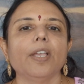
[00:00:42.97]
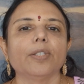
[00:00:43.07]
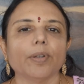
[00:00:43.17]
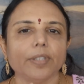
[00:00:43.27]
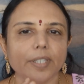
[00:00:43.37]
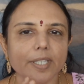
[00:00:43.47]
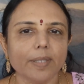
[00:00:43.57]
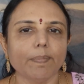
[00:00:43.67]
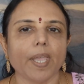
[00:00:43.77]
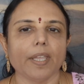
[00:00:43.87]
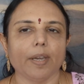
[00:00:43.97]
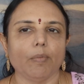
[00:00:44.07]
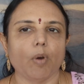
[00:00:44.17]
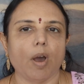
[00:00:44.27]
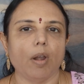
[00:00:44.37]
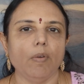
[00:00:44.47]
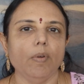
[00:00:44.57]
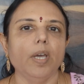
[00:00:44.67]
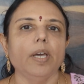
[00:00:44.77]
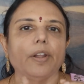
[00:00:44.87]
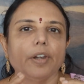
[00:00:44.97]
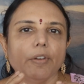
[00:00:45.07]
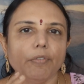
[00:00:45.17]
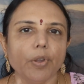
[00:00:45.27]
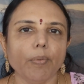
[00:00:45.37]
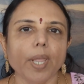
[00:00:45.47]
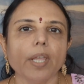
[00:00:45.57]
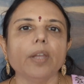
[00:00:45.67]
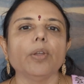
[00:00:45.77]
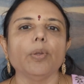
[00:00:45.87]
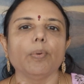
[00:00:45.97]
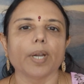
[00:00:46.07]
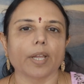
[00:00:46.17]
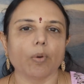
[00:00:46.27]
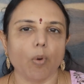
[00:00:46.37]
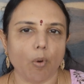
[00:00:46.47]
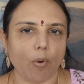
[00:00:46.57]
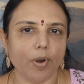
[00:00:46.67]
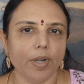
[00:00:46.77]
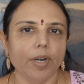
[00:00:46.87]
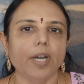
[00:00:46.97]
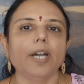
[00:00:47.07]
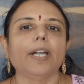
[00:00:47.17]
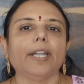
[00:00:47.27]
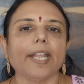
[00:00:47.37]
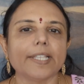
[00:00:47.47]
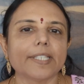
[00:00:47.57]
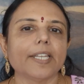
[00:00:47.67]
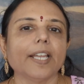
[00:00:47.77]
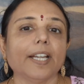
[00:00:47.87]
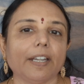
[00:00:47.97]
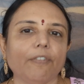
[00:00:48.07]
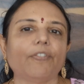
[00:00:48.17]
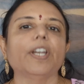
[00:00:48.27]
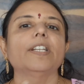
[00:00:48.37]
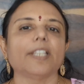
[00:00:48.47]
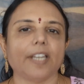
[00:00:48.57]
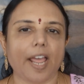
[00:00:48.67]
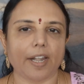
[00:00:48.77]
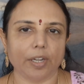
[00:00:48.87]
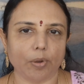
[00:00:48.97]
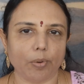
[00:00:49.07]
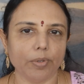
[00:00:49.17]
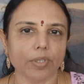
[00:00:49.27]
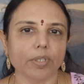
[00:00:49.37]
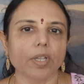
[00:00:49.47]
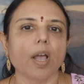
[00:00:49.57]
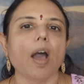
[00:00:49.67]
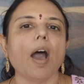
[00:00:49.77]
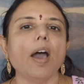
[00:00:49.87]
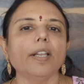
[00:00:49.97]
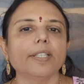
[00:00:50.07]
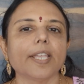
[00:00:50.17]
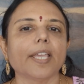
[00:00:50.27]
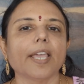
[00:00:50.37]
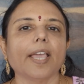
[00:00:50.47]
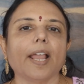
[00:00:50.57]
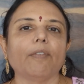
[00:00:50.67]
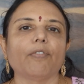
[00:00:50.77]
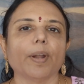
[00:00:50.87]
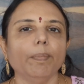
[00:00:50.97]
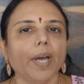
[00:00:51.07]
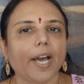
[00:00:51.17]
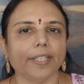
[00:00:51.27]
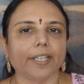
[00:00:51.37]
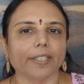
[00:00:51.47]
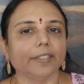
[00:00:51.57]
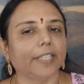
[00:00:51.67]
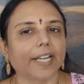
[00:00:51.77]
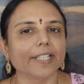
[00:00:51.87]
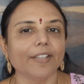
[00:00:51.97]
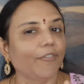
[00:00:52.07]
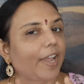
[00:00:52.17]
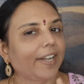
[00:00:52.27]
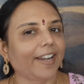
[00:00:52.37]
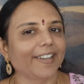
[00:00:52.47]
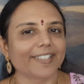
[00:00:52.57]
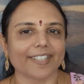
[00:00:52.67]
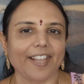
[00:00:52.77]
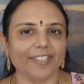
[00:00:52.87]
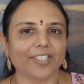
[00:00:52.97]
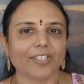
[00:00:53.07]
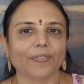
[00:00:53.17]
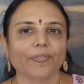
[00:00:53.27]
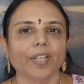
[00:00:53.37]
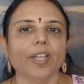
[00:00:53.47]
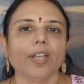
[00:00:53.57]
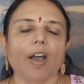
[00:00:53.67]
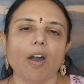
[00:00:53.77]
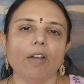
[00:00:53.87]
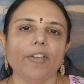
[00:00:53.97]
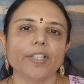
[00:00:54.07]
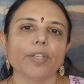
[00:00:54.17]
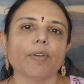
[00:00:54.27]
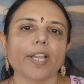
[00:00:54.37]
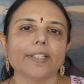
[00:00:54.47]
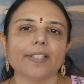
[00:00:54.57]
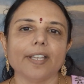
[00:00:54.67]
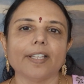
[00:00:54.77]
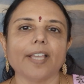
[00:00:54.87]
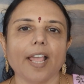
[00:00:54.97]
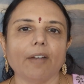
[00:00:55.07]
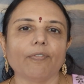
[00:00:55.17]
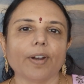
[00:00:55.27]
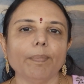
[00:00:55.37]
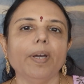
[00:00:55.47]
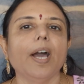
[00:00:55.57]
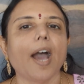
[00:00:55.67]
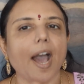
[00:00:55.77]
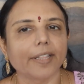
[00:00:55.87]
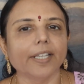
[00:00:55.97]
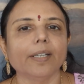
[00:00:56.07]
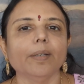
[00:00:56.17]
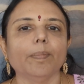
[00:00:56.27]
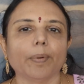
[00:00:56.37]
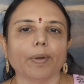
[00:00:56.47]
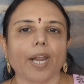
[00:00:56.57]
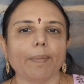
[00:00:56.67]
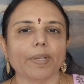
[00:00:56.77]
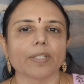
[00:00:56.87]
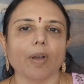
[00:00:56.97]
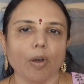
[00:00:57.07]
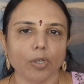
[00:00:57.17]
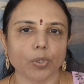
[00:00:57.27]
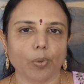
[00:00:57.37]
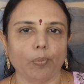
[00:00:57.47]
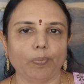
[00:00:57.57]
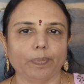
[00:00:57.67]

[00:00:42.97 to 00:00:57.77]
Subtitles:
So this may involve reviewing your code, testing different scenarios, or seeking help from other. That is the final stage. Always you can seek help from other programmers also.